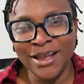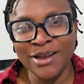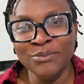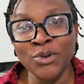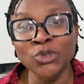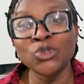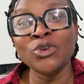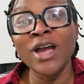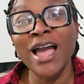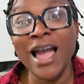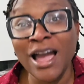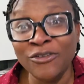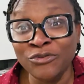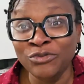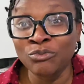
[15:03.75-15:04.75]
But you
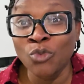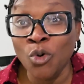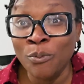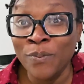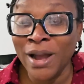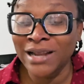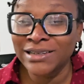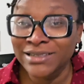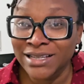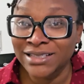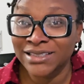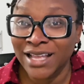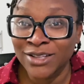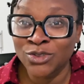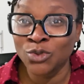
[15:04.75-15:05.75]
have mobile
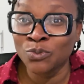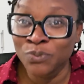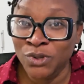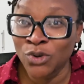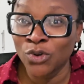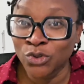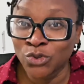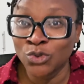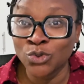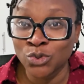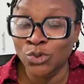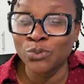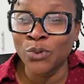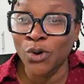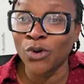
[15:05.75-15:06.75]
data to be on
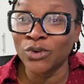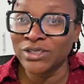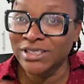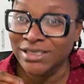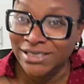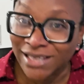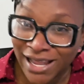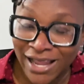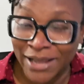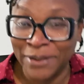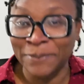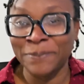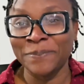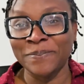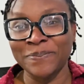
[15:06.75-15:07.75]
YouTube all the time.
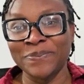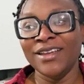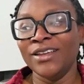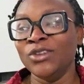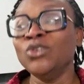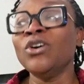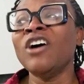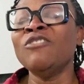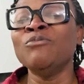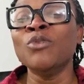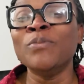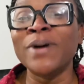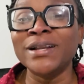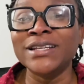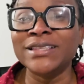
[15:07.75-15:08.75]
You have
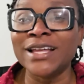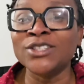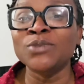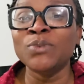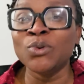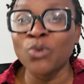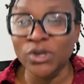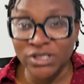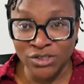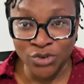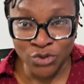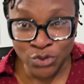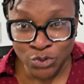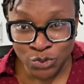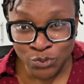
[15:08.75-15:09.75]
mobile data to be watching on
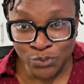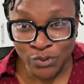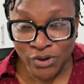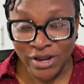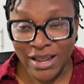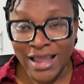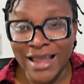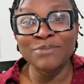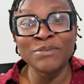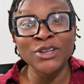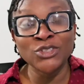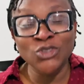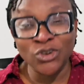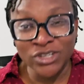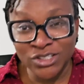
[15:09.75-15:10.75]
YouTube.
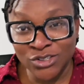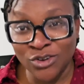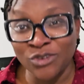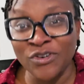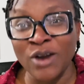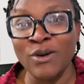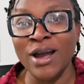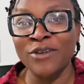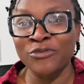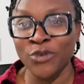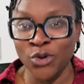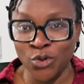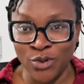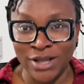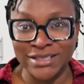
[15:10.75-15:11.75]
Majority of our
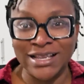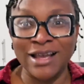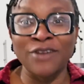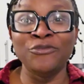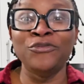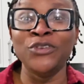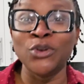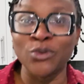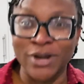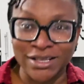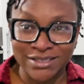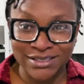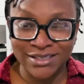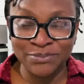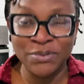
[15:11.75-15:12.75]
followers, our
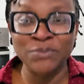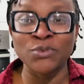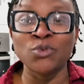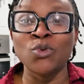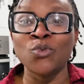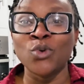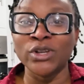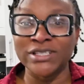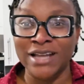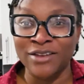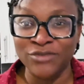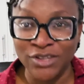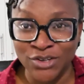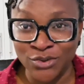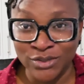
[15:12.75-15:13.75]
viewers, people who watch our
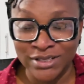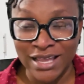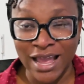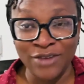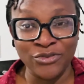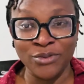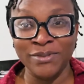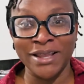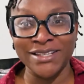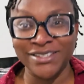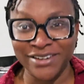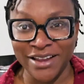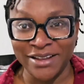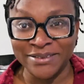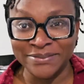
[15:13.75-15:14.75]
videos are from
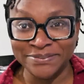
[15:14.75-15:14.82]
Nigeria.